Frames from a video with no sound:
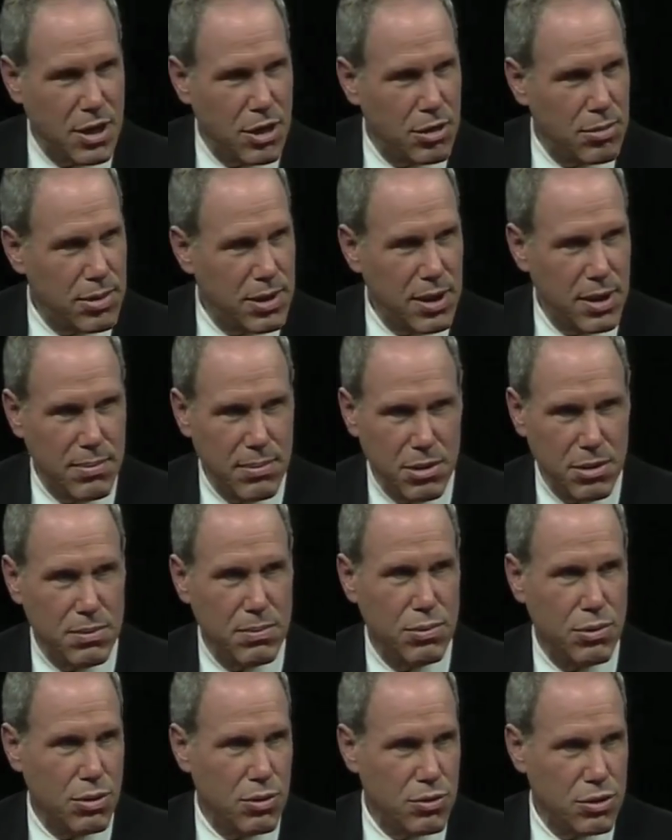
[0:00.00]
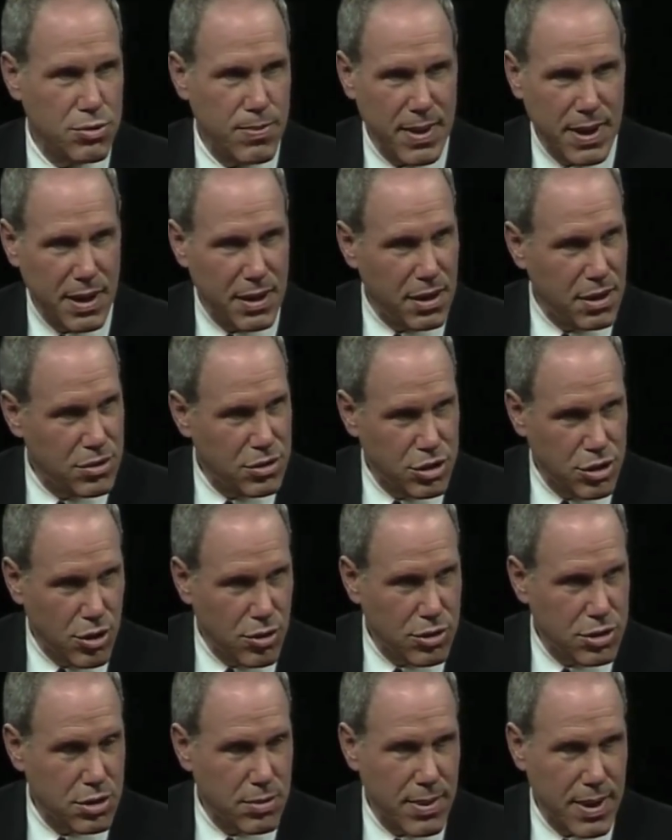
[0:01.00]
terribly, and Milton Berle was making those
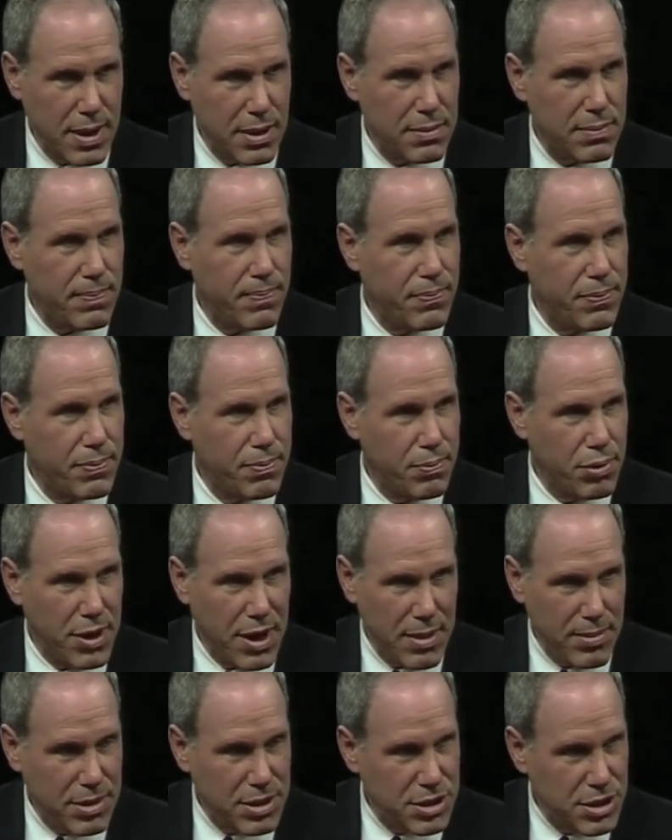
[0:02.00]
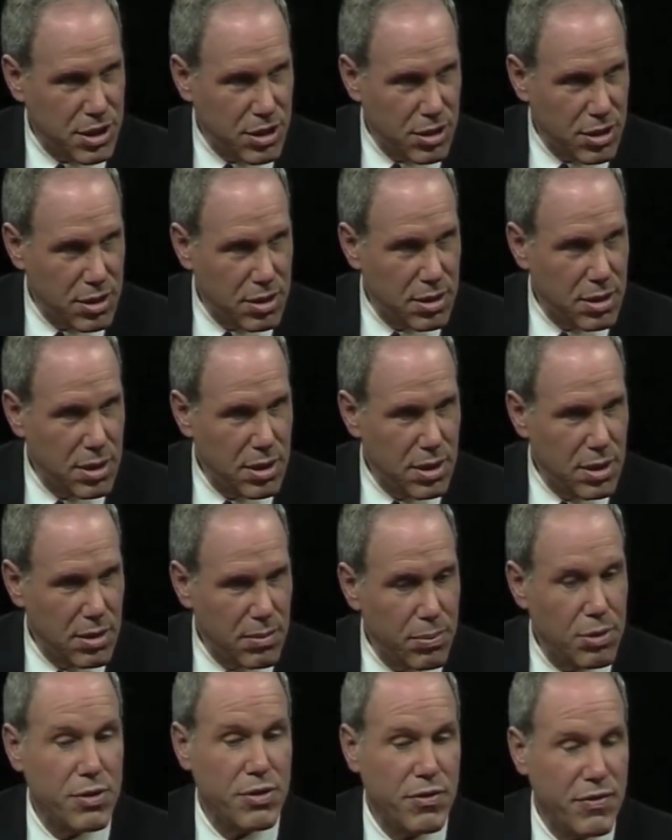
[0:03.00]
jokes about put the
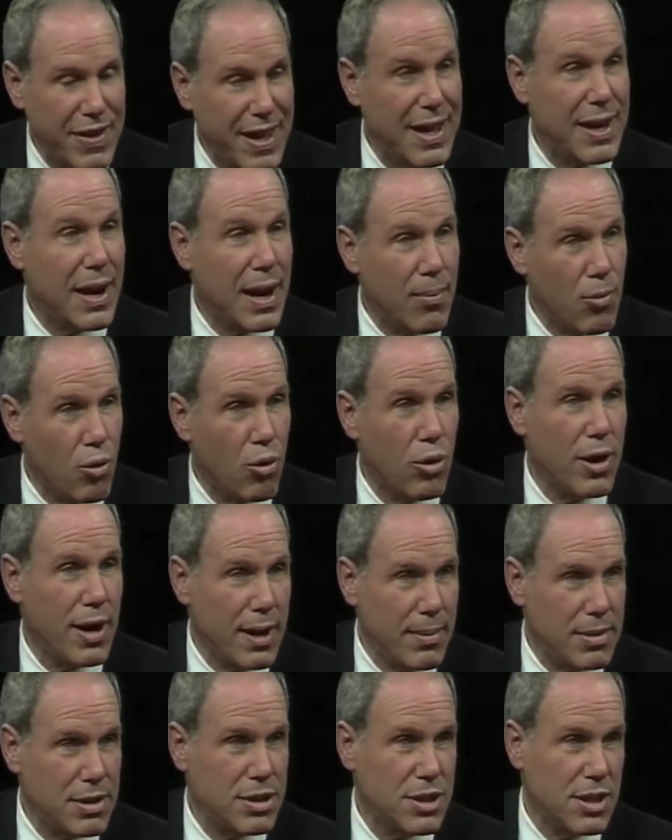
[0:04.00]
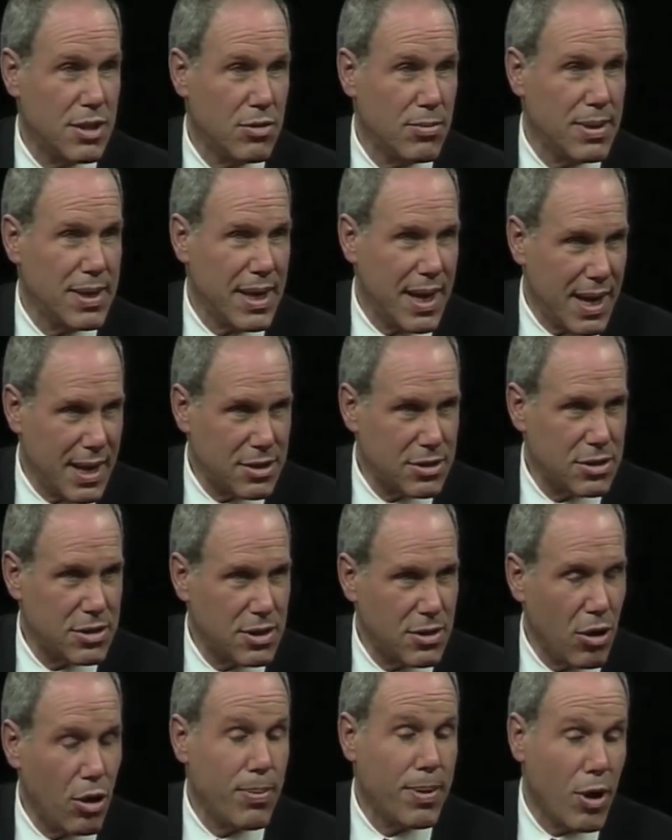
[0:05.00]
Vietnam War on ABC, it would be
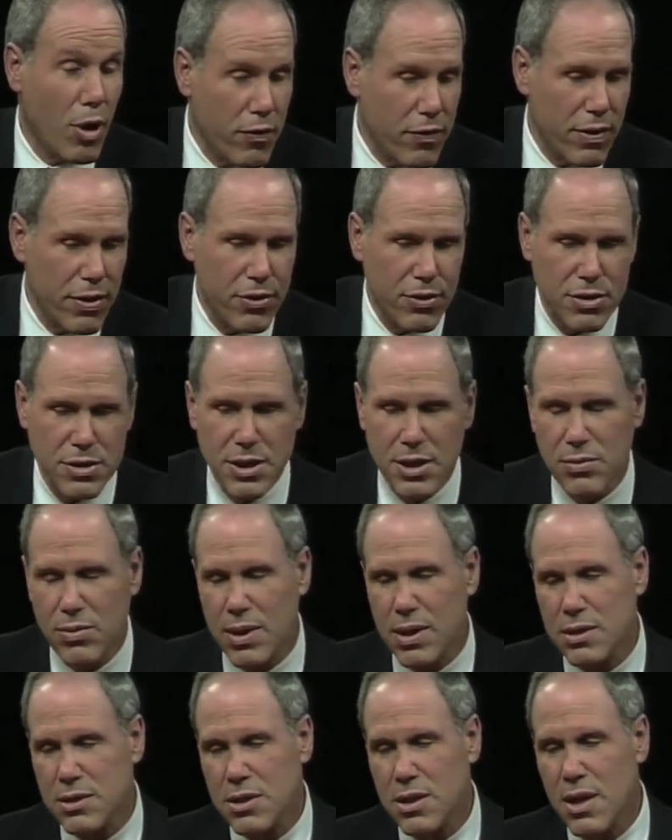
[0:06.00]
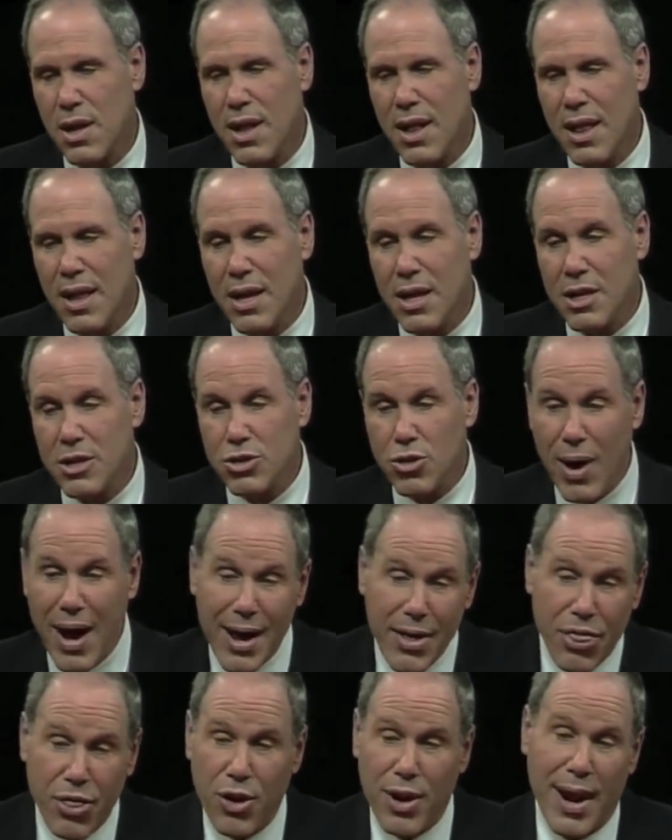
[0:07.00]
canceled, it would be over in 13 weeks. So
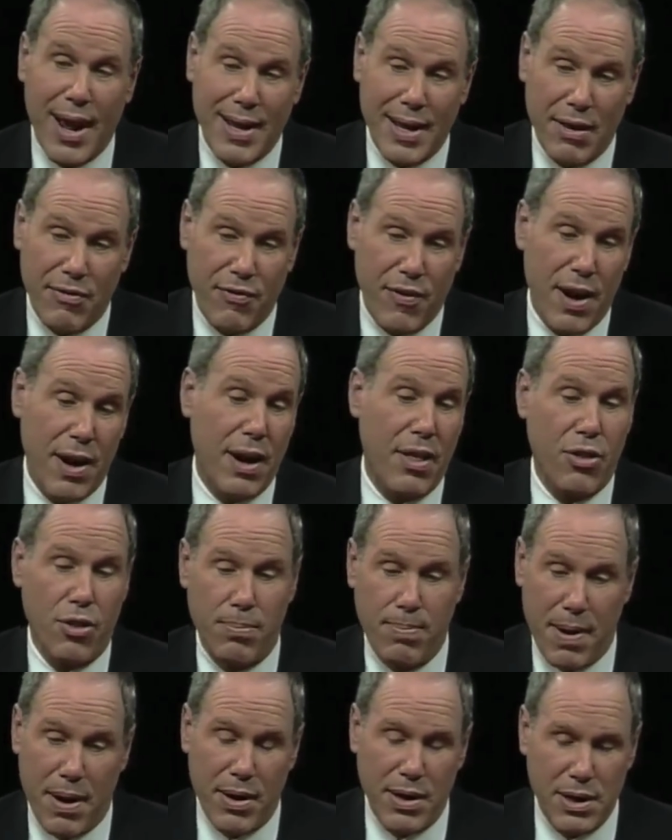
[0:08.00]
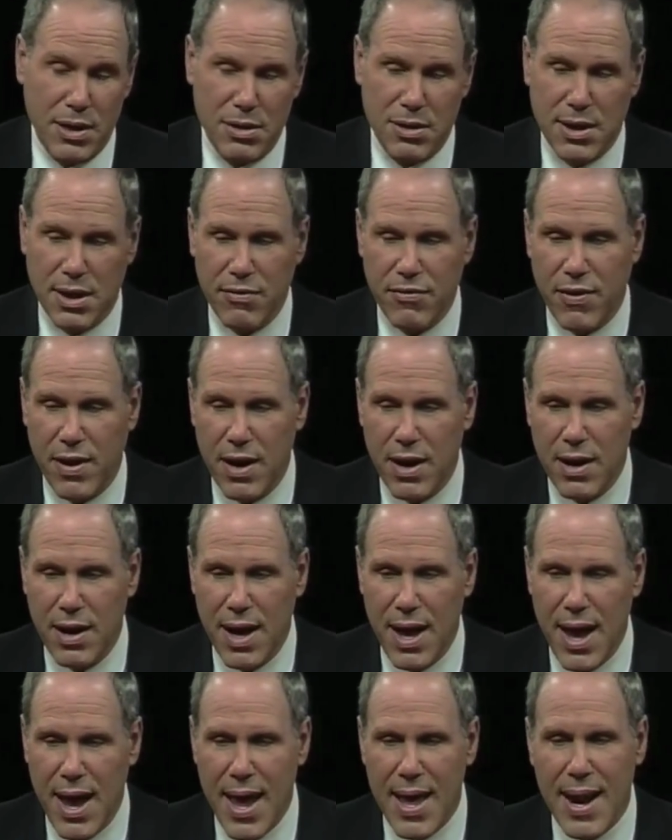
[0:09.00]
I thought I'd get fired. I thought Barry Diller would get fired.
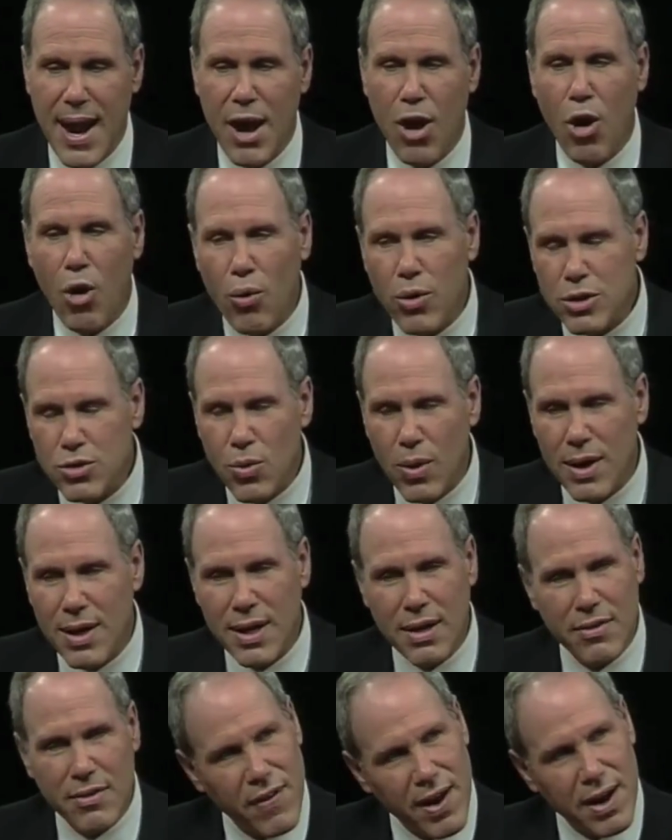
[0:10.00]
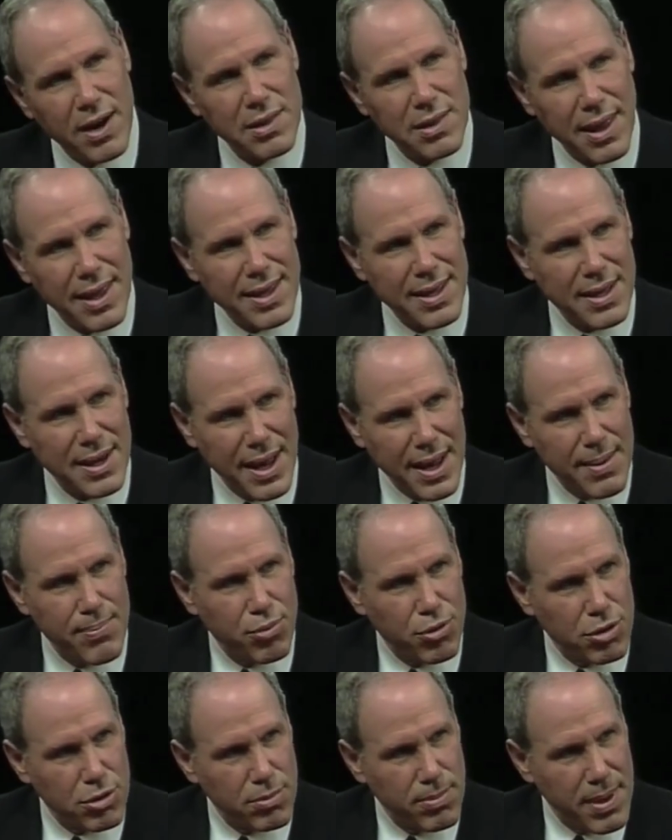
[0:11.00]
And I always wanted to get fired like in
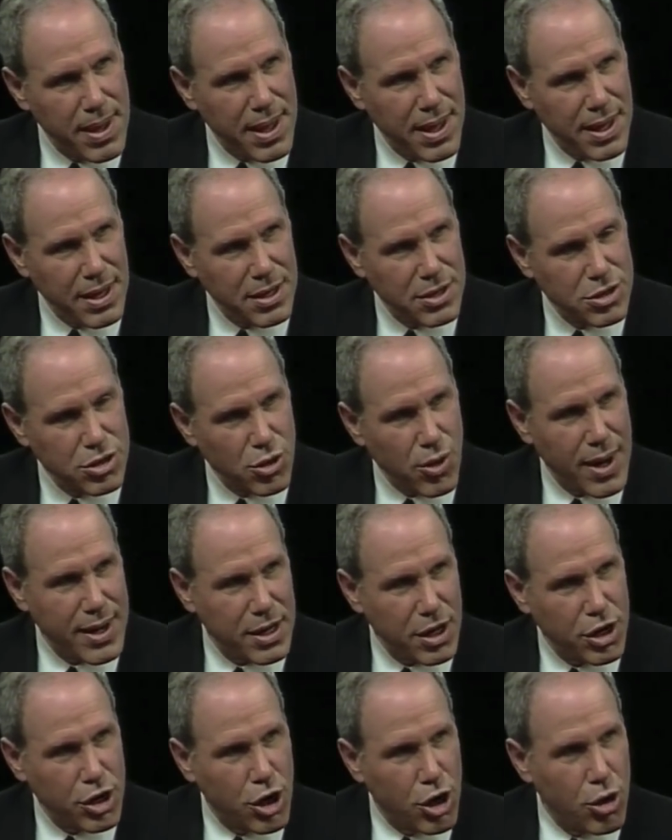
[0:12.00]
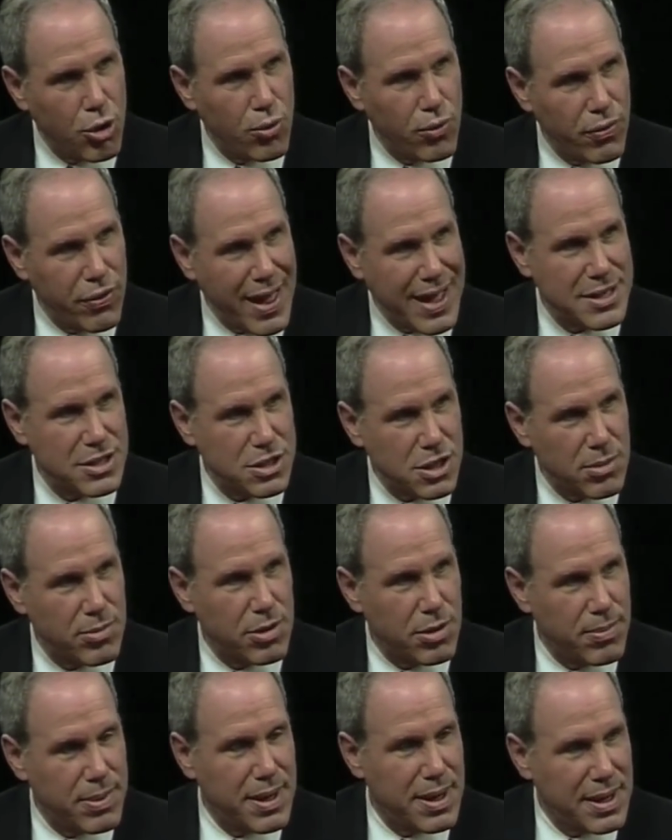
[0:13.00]
April or May so I could go that
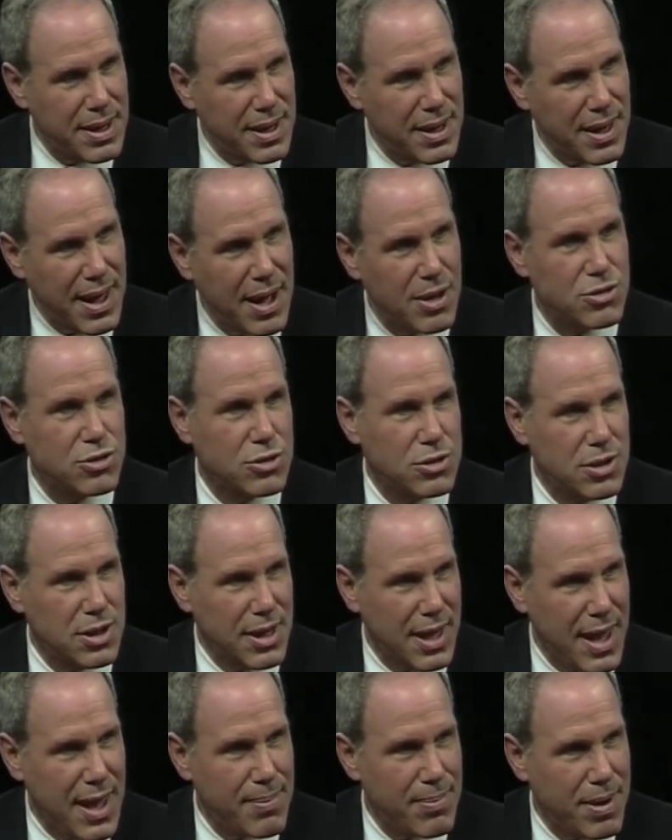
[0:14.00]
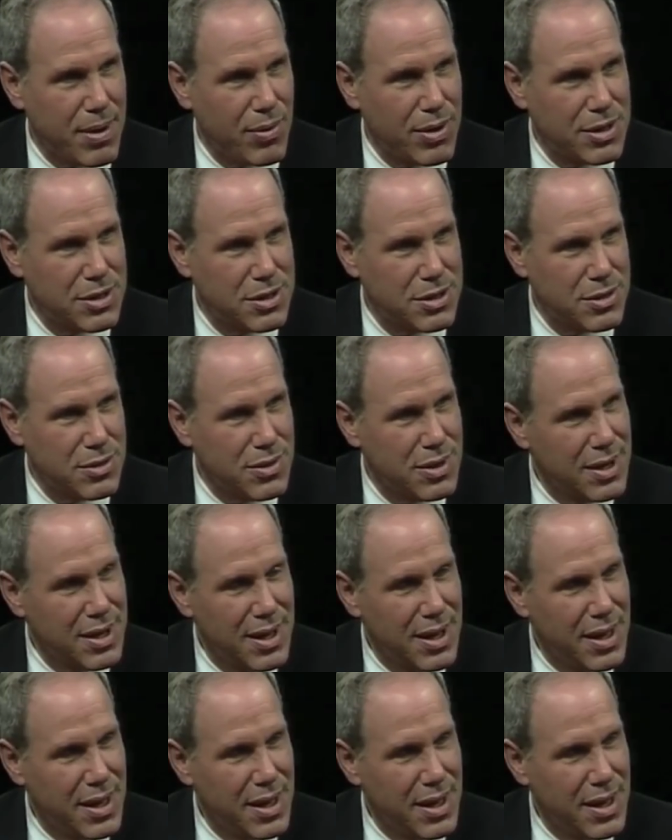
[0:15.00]
summer and be a counselor at the camp I went to.